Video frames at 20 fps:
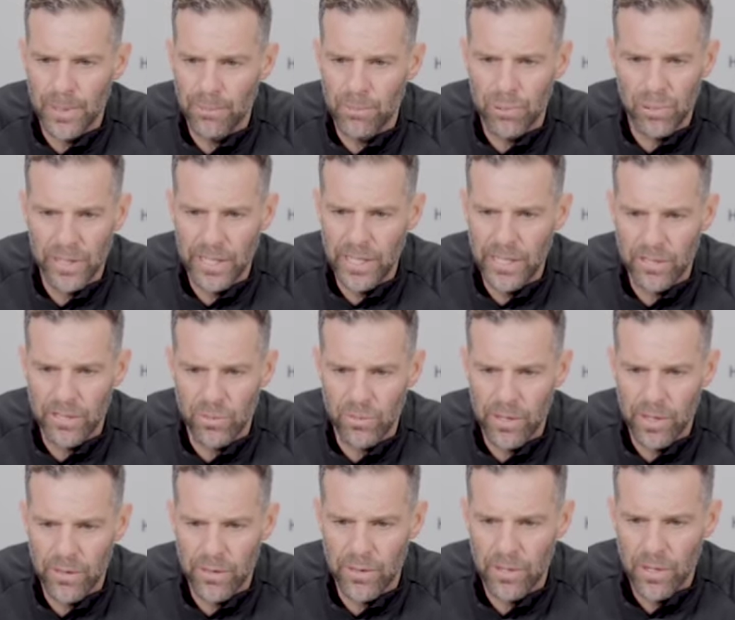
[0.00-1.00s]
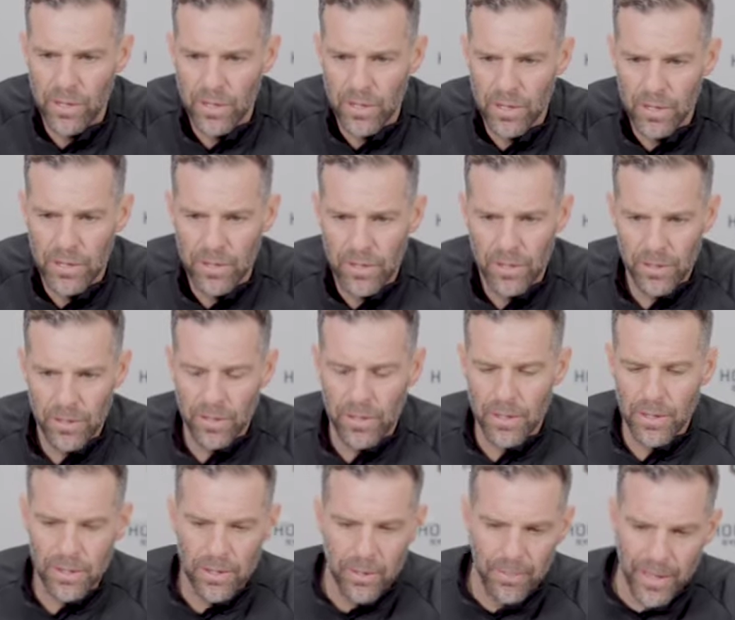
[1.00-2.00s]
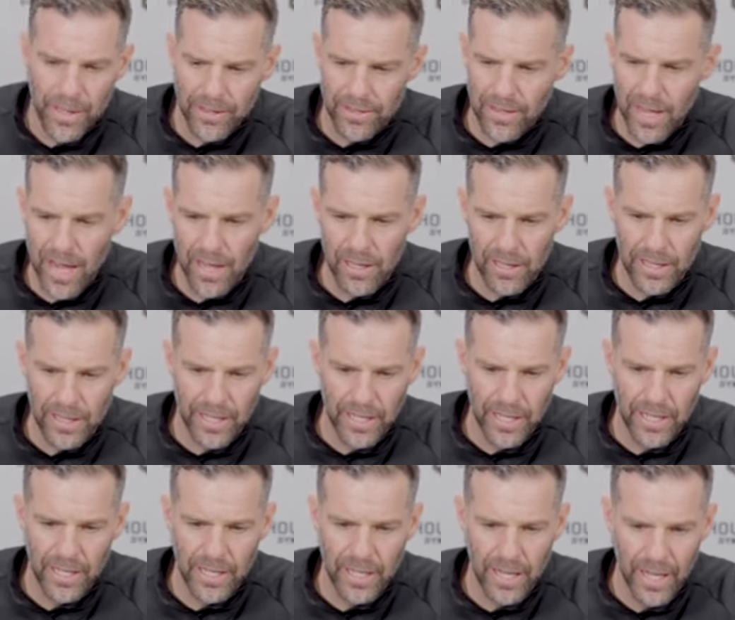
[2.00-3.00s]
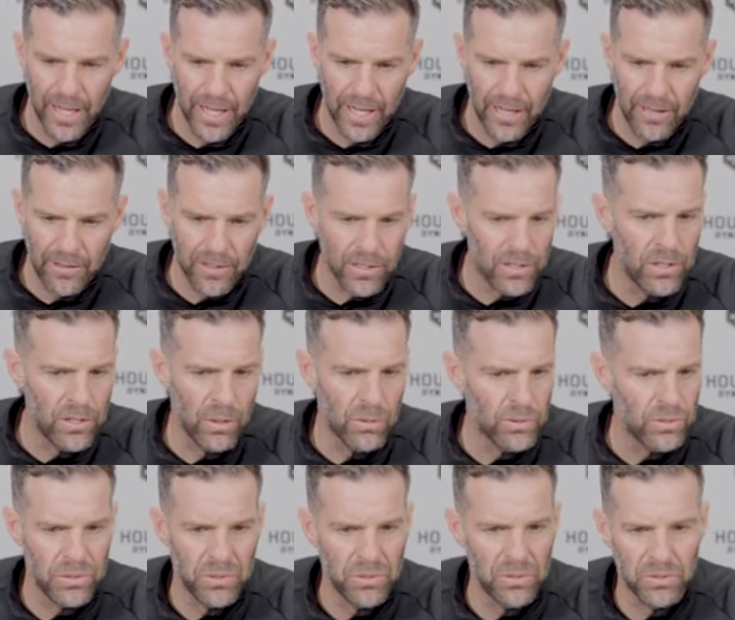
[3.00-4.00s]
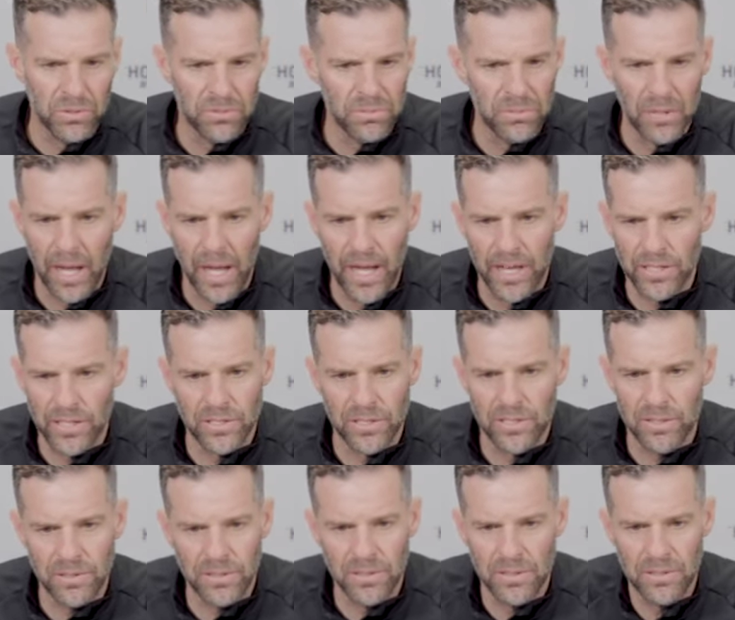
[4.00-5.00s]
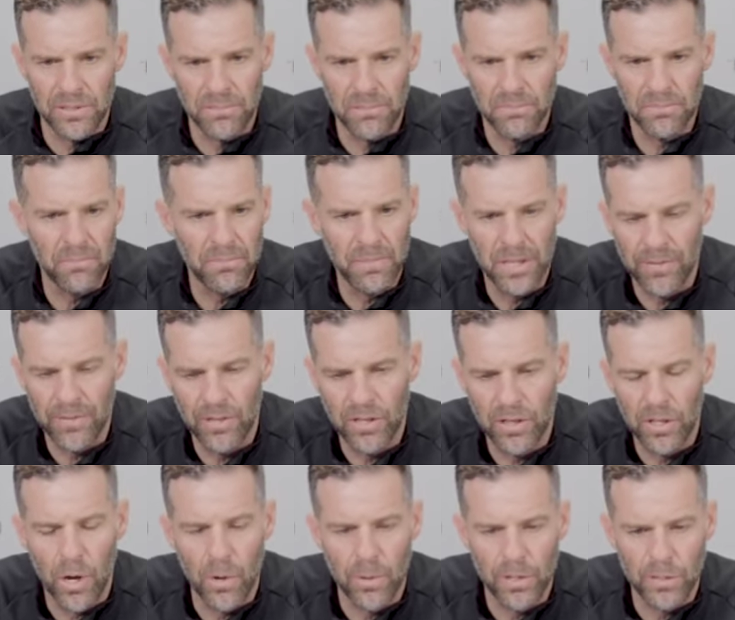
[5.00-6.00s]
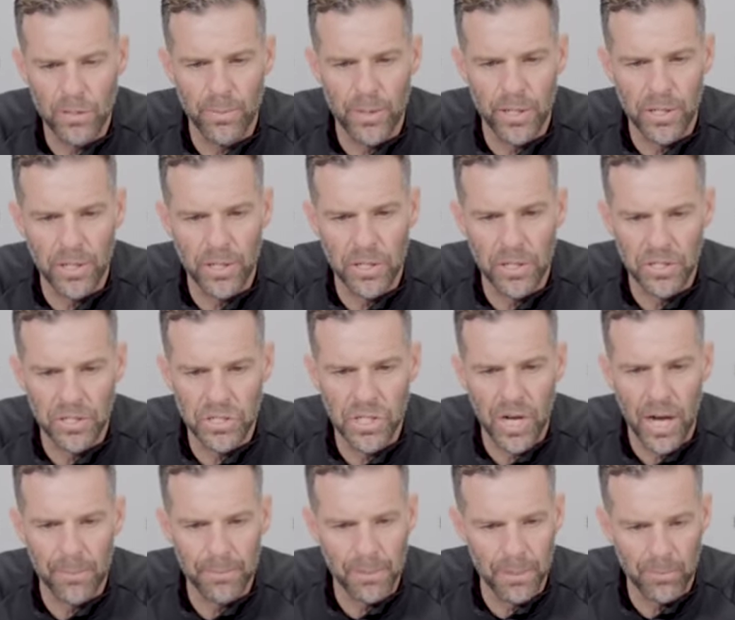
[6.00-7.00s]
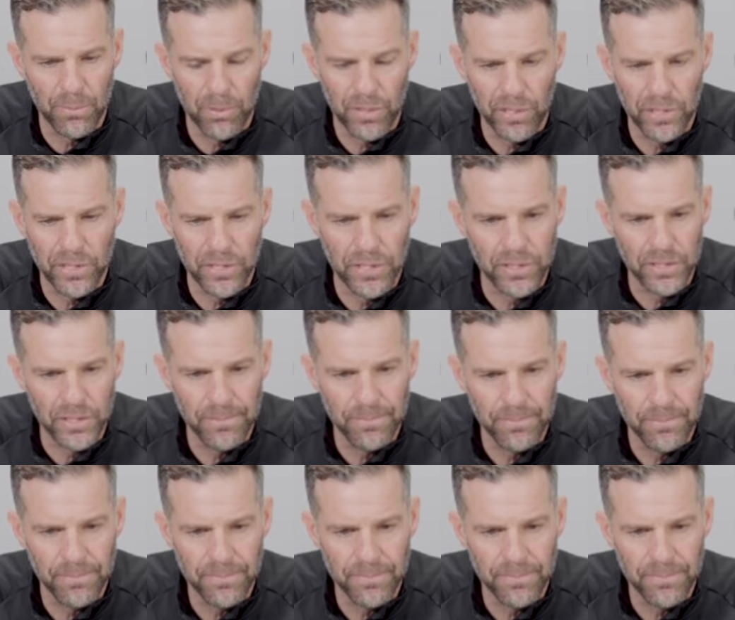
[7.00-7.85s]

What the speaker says: pleased with the mentality and the culture, as even though it's been a choppy preseason.